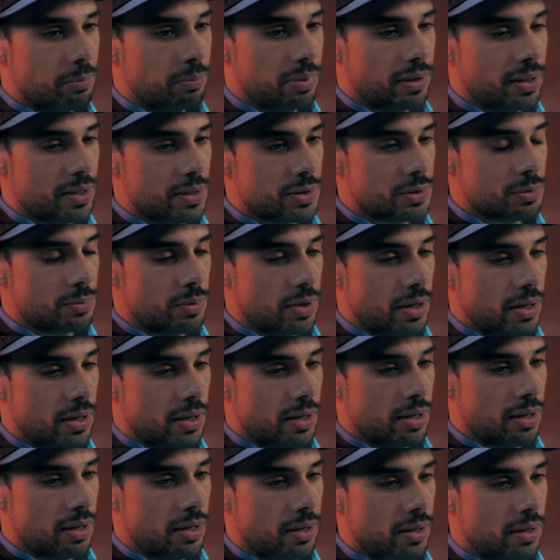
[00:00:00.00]
place where
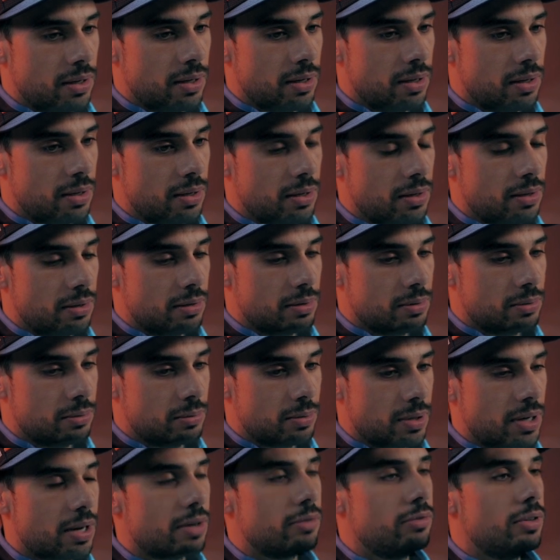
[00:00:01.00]
I
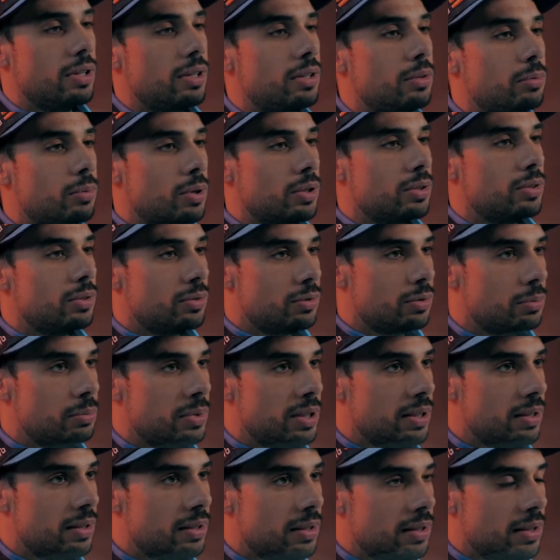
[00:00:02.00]
really wanted to
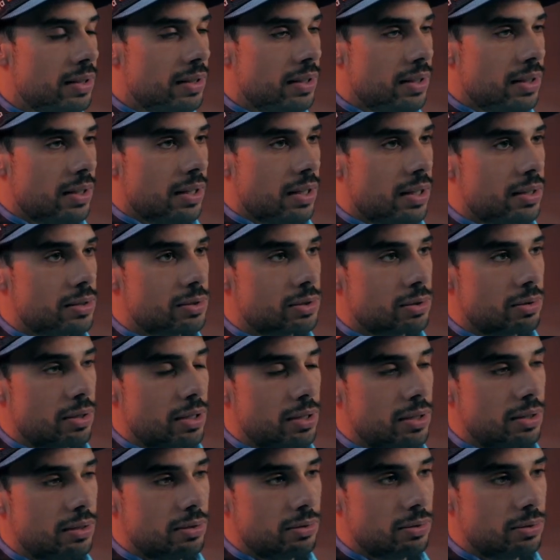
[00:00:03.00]
be, and so
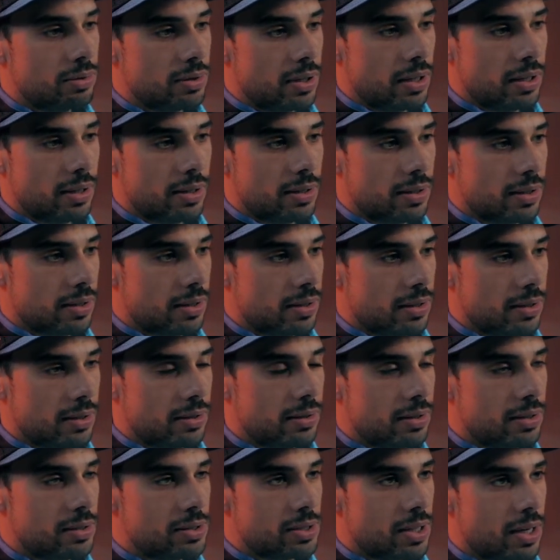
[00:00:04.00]
I need to take
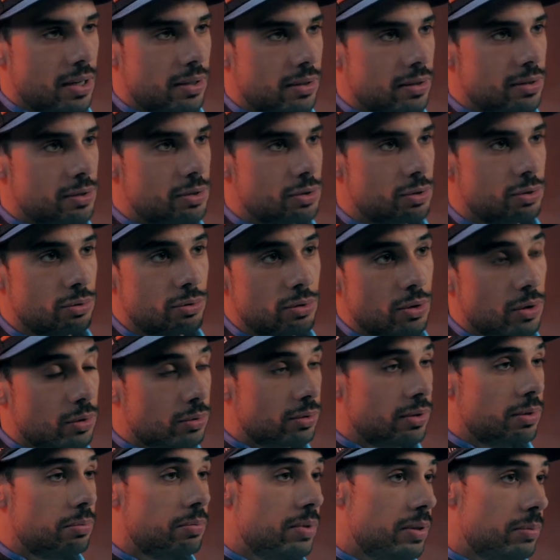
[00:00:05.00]
the challenge to
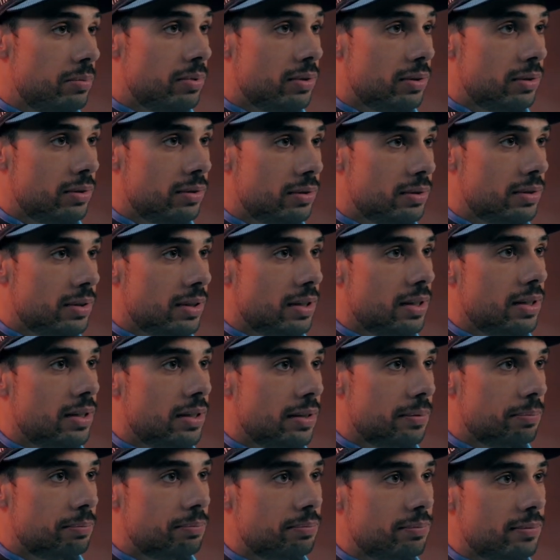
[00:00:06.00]
know the people
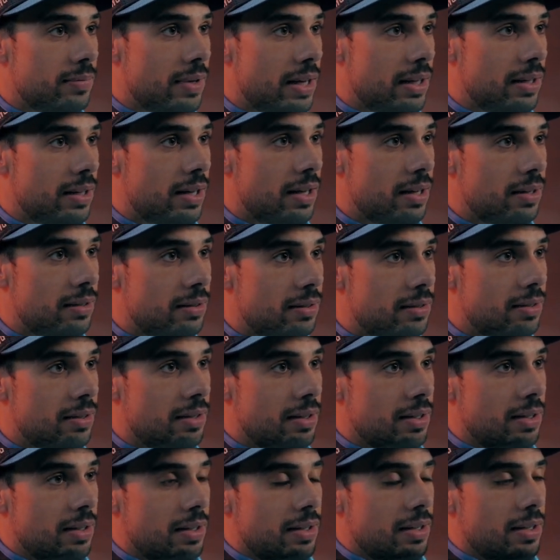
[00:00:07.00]
again.
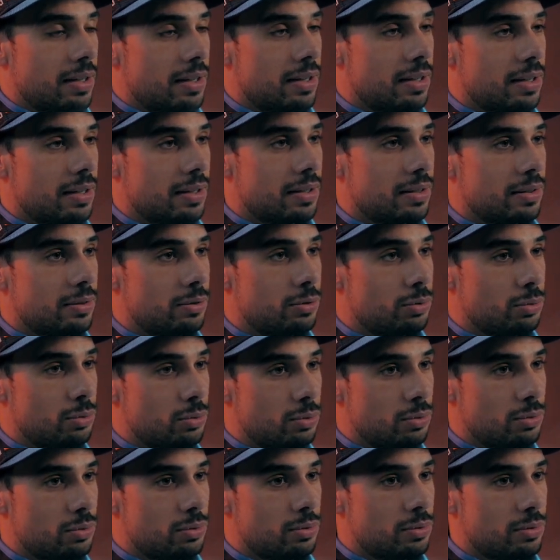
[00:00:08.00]

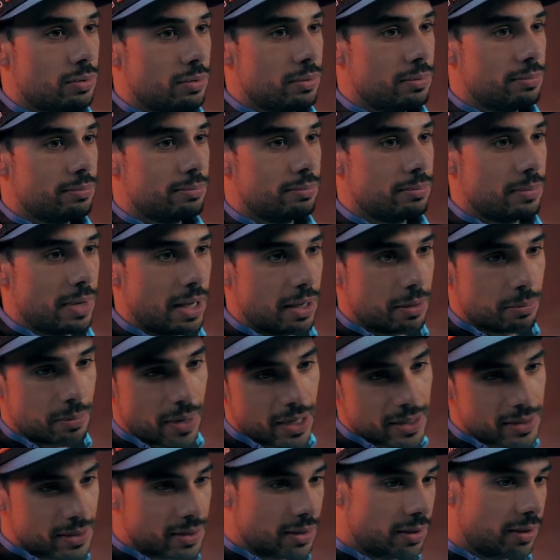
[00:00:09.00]
To make
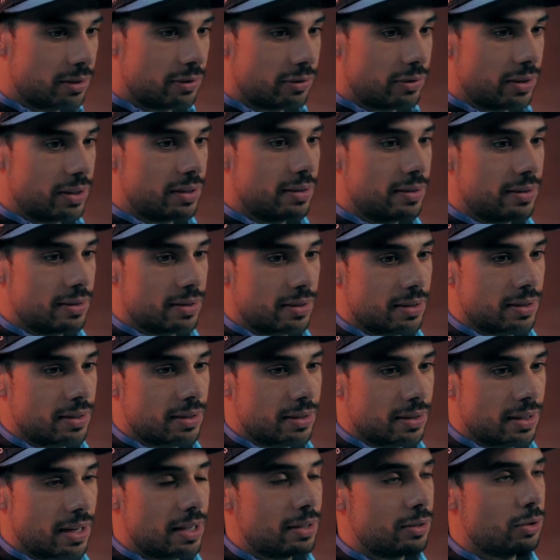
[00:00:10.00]
myself
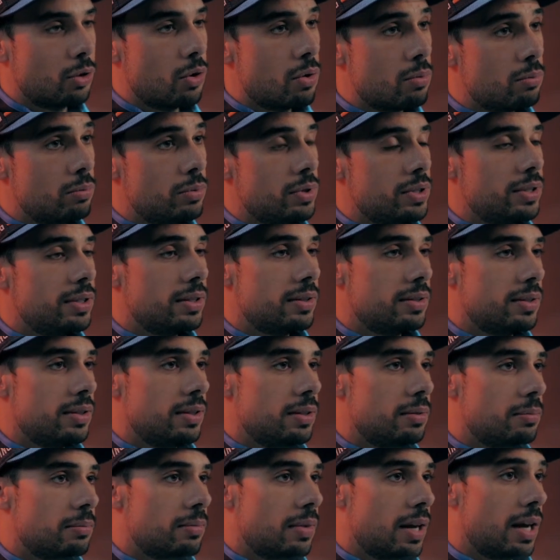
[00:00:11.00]
at home with the
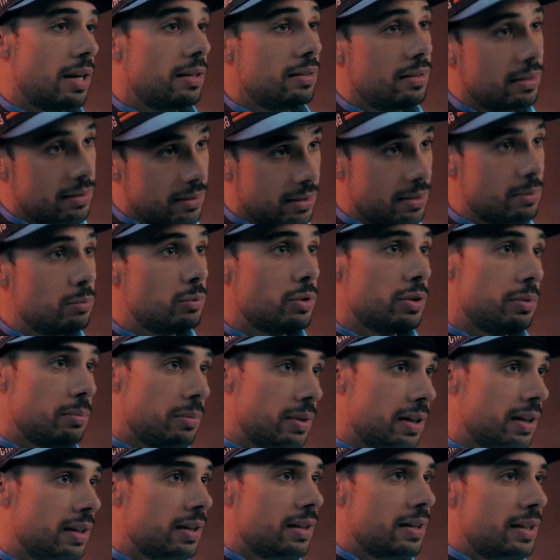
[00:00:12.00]
team and the team with
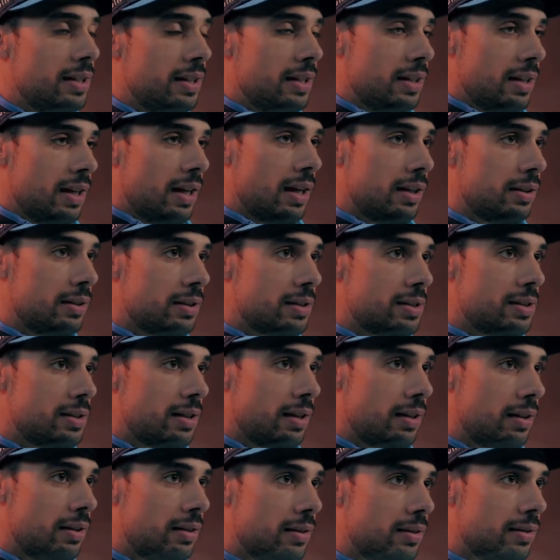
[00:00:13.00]
me,
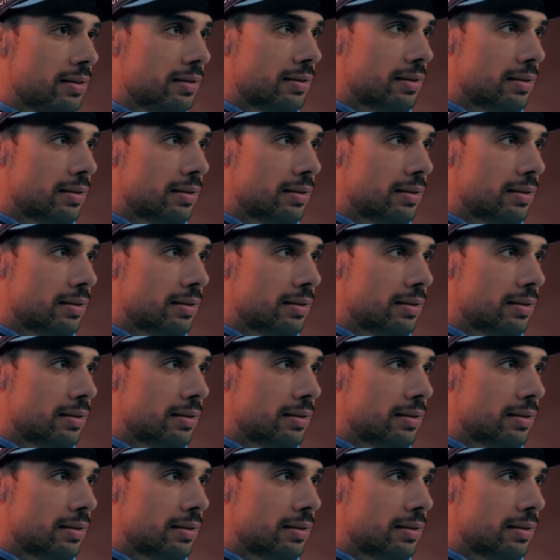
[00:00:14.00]
understand